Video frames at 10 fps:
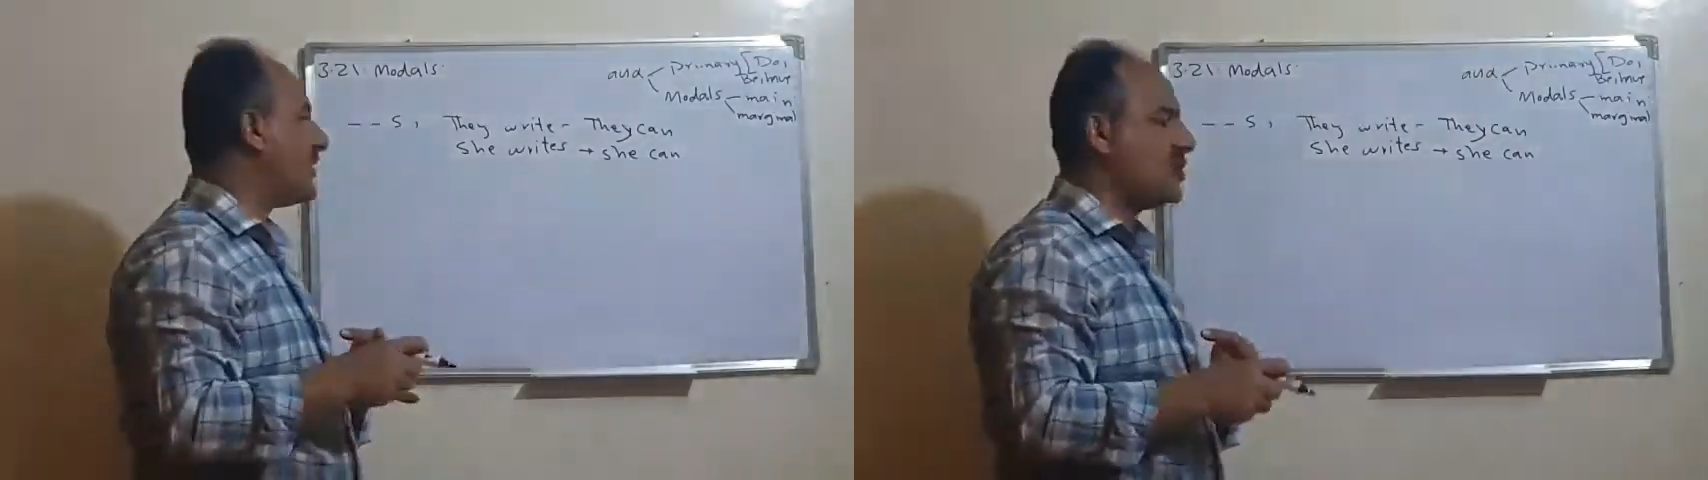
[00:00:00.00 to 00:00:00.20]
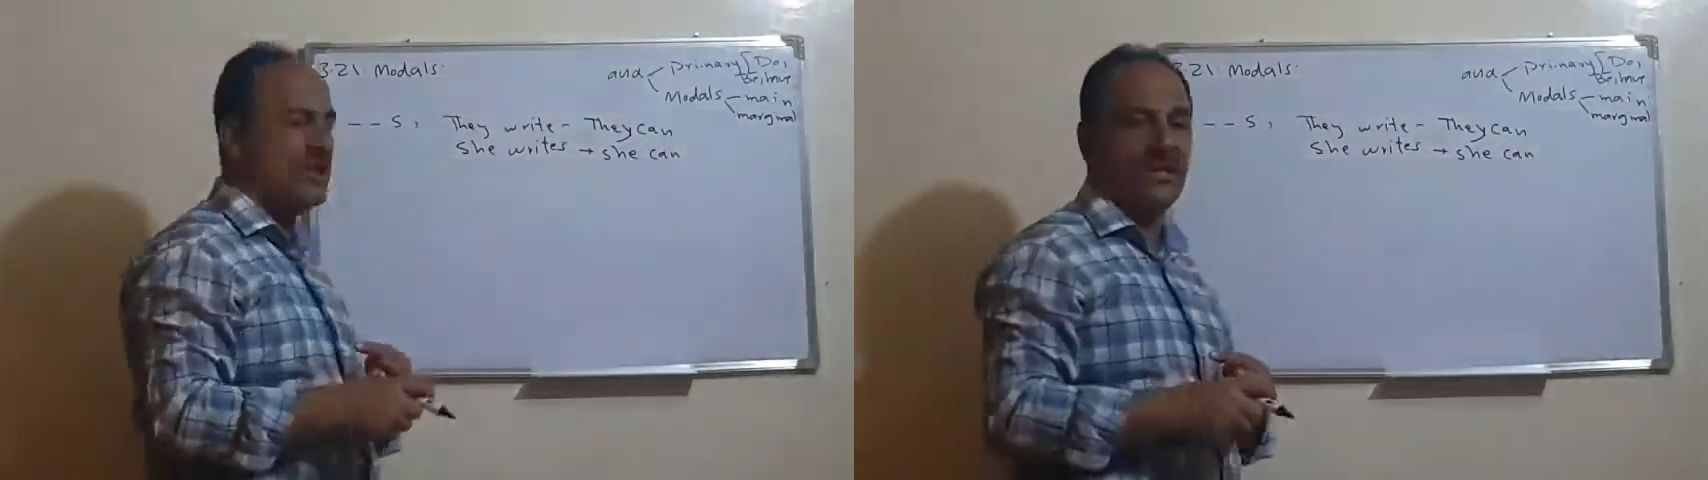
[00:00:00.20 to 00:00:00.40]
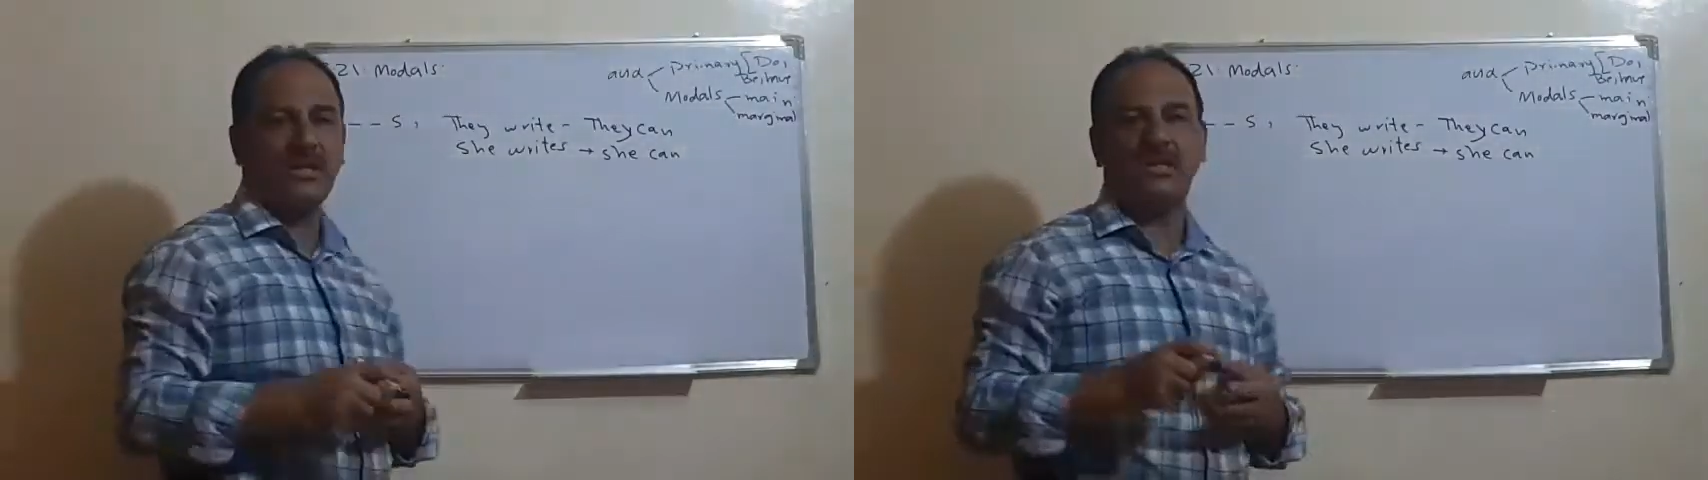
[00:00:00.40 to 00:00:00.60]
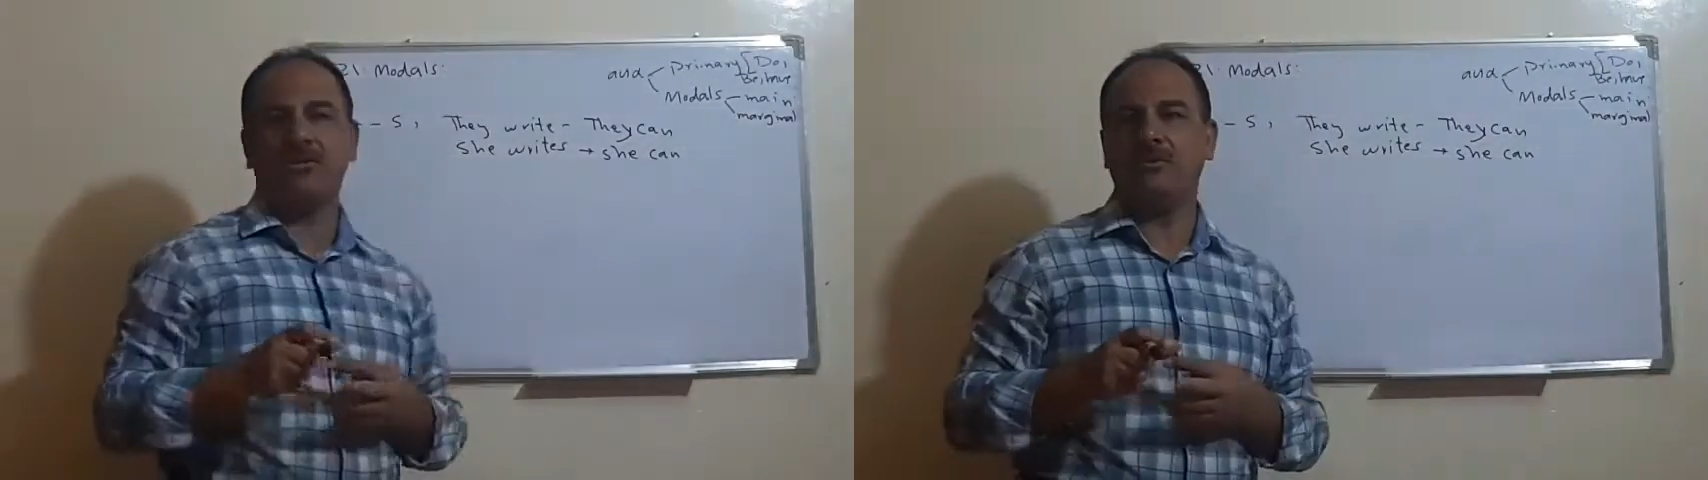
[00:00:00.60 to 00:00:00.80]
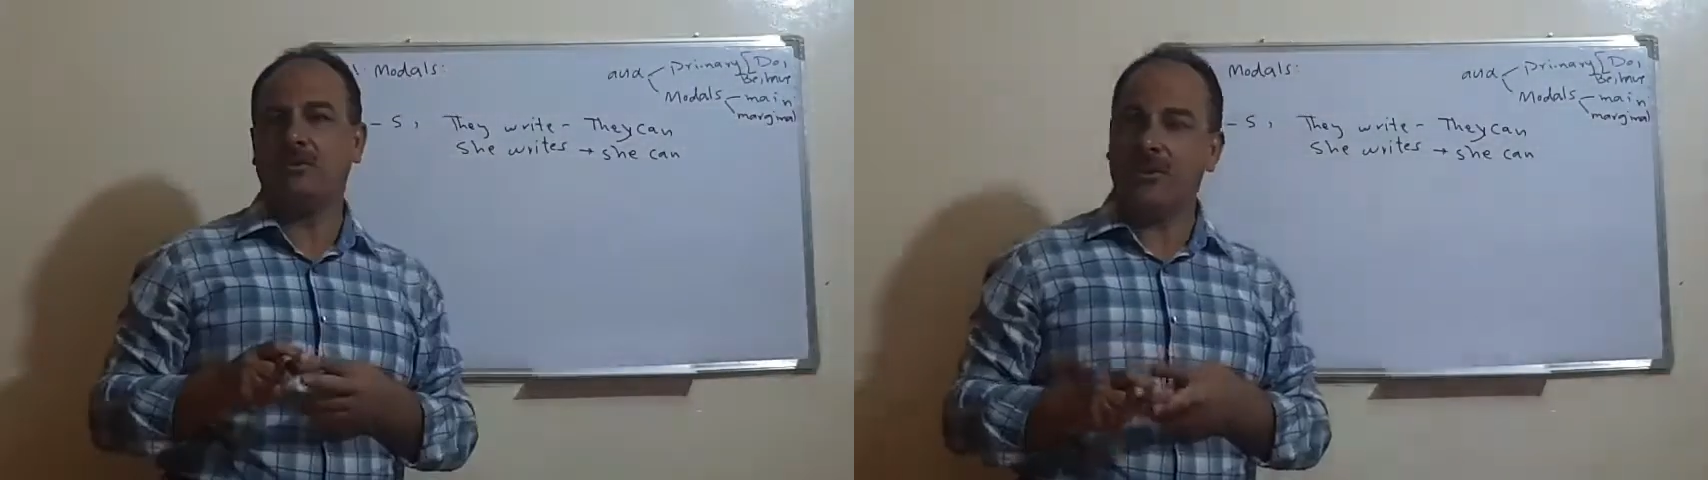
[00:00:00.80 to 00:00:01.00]
she,
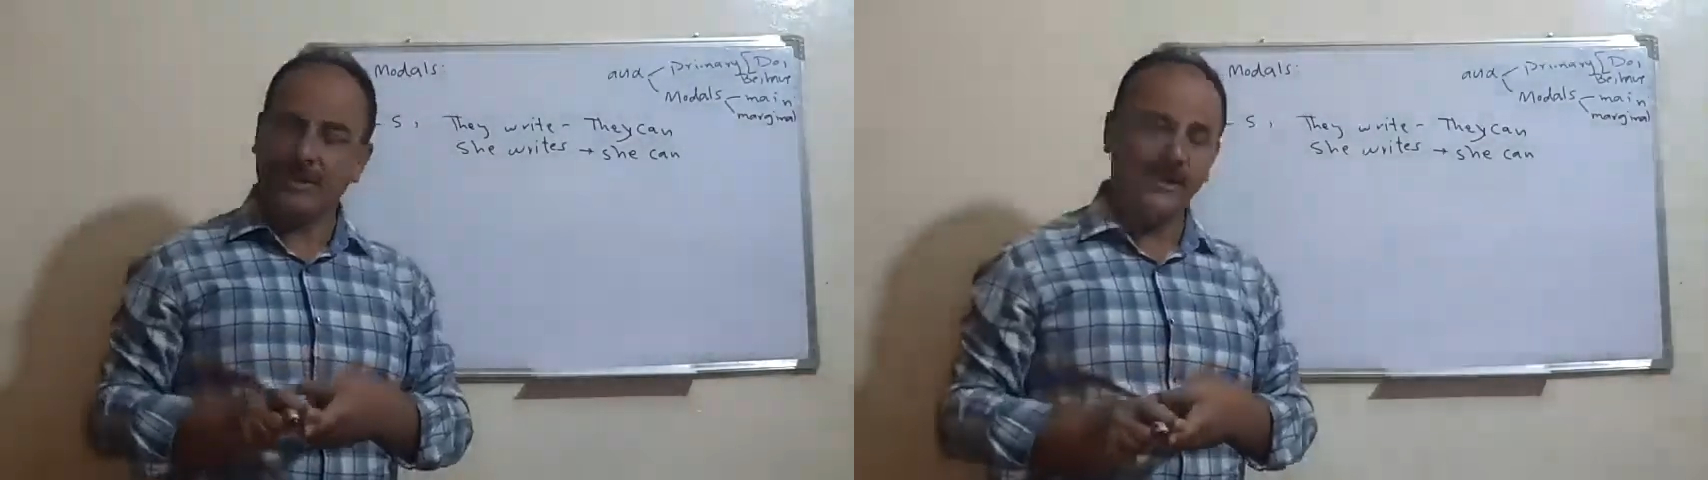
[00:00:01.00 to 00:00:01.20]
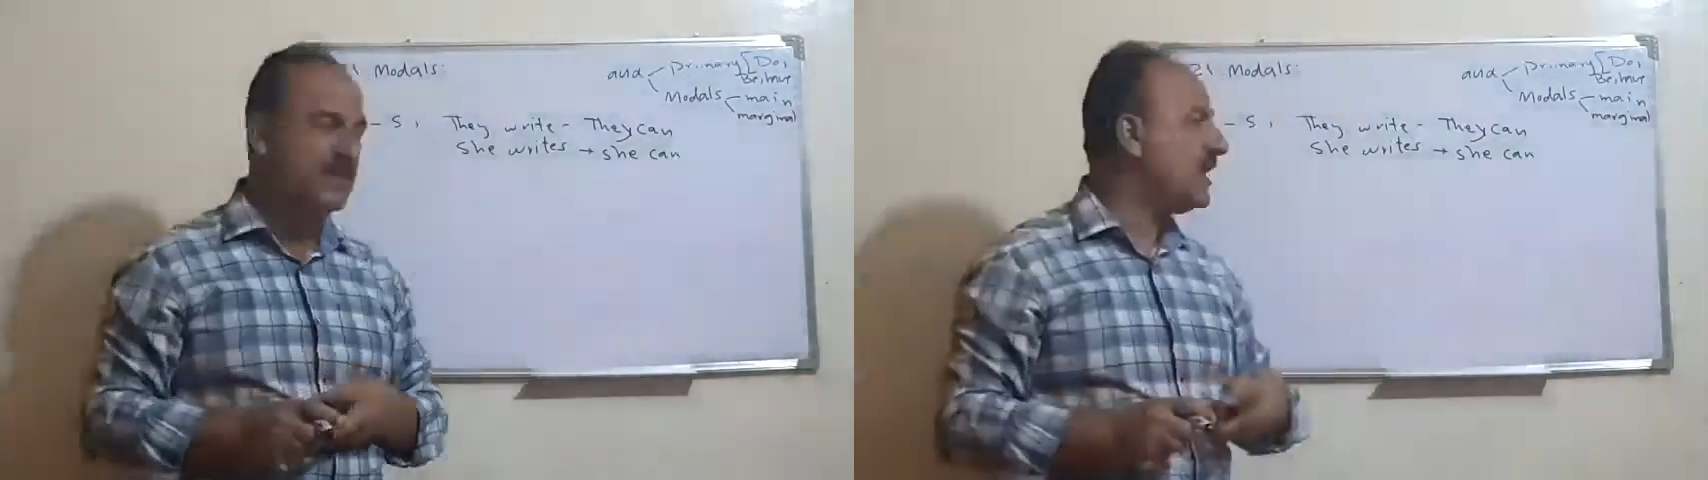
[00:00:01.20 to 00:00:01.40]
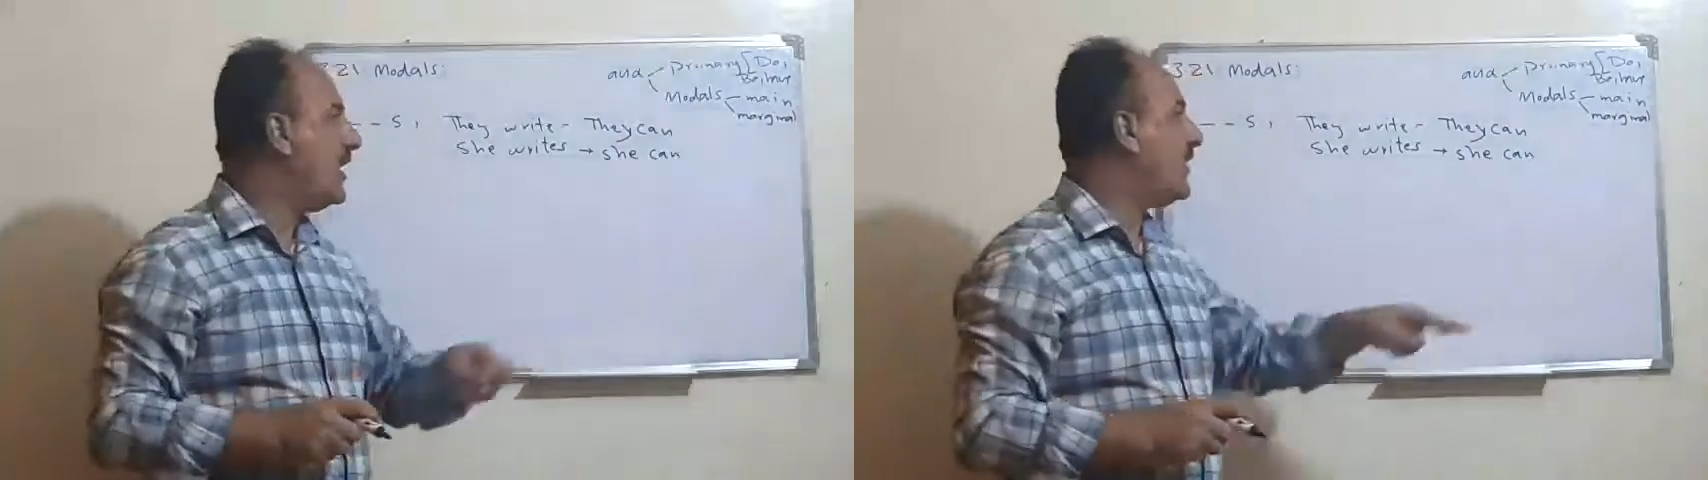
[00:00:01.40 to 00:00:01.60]
nor it,